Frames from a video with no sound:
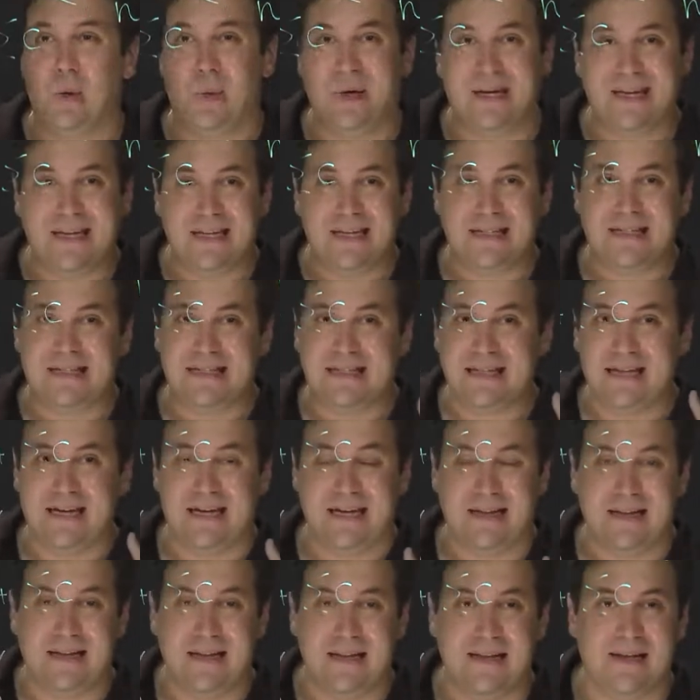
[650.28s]
we can
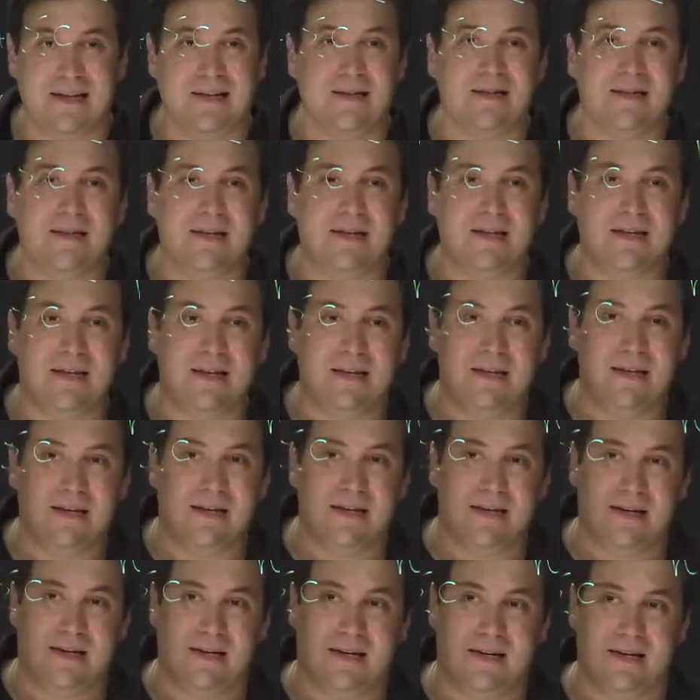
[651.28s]
state that
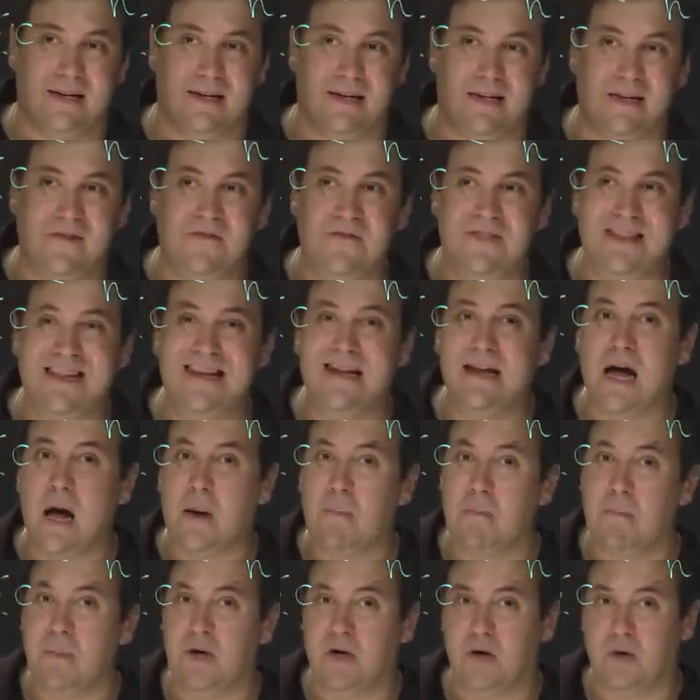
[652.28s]
if the
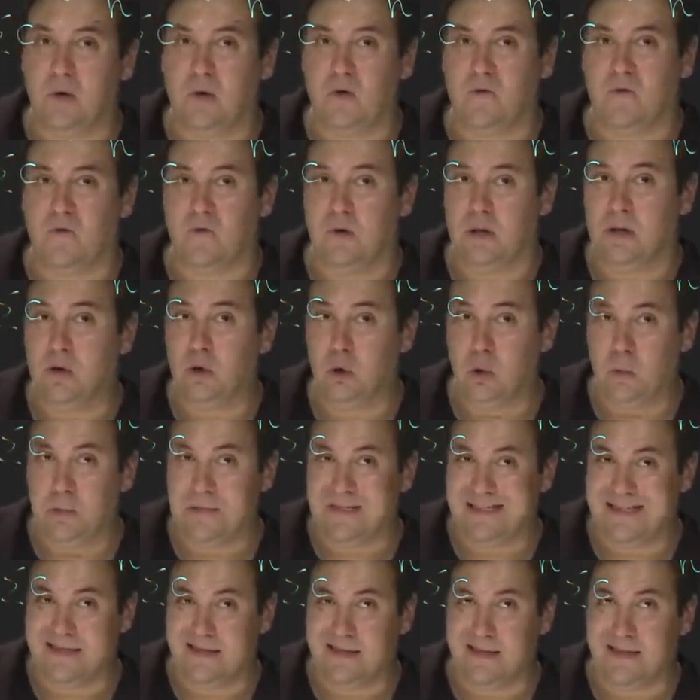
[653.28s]
number of
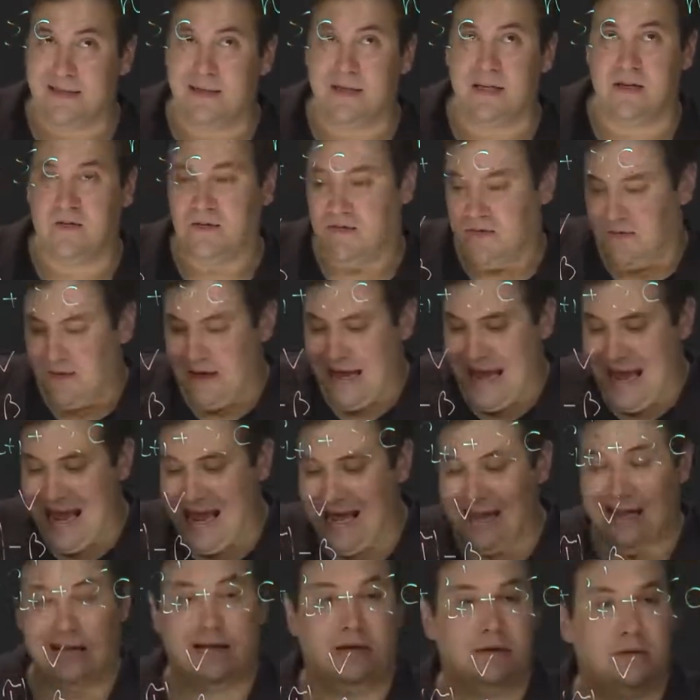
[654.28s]
loops, if
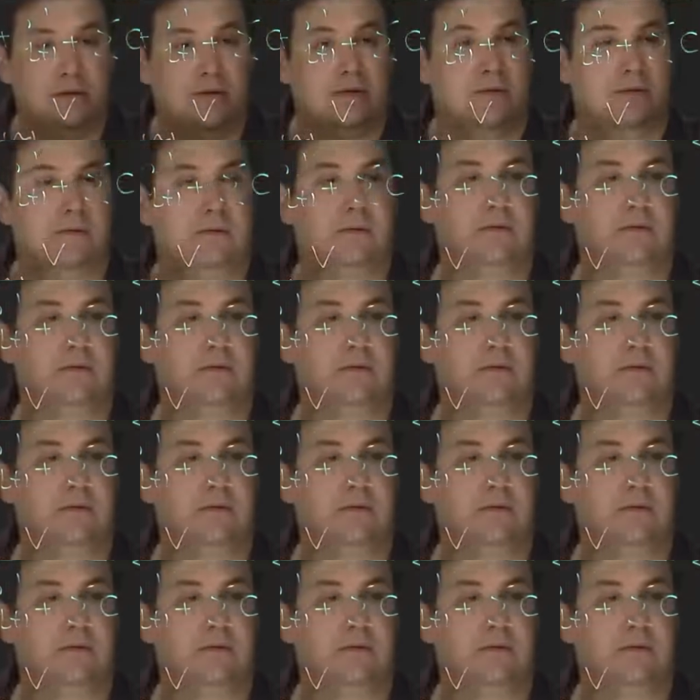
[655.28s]
L